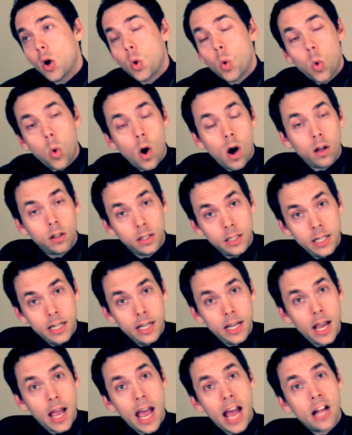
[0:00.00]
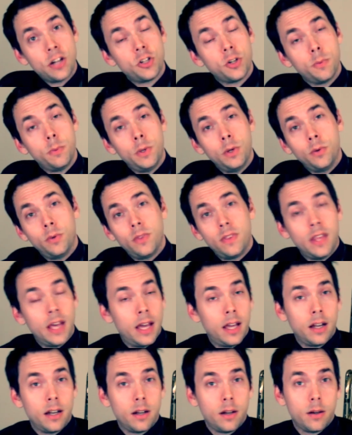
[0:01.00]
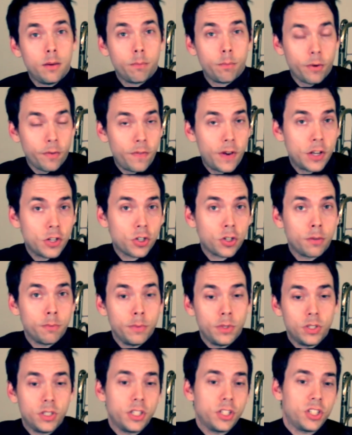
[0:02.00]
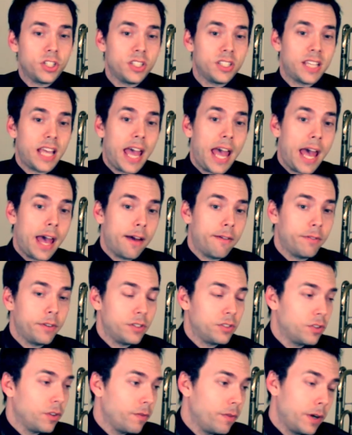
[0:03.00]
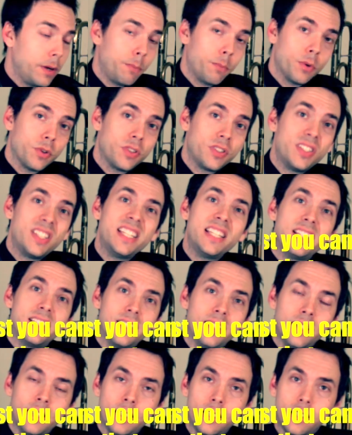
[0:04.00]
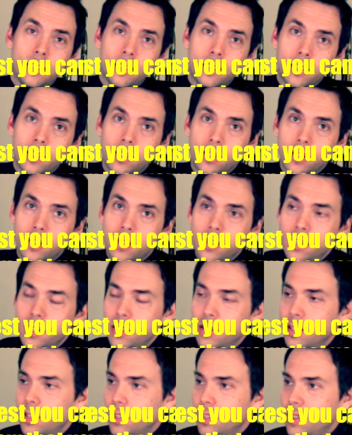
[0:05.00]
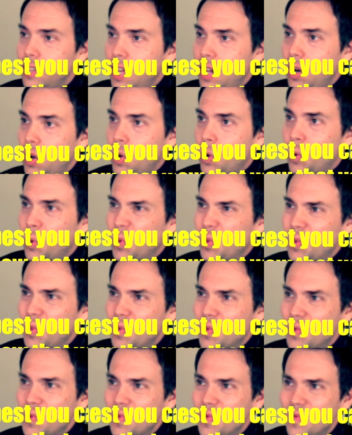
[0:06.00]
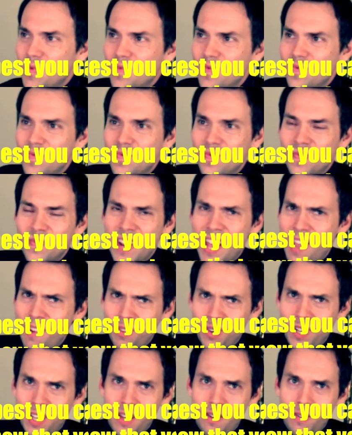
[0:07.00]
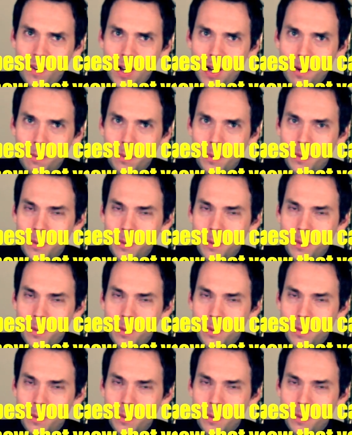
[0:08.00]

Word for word: Quality attribute that professional musicians have is they're very persistent. They don't ever give up.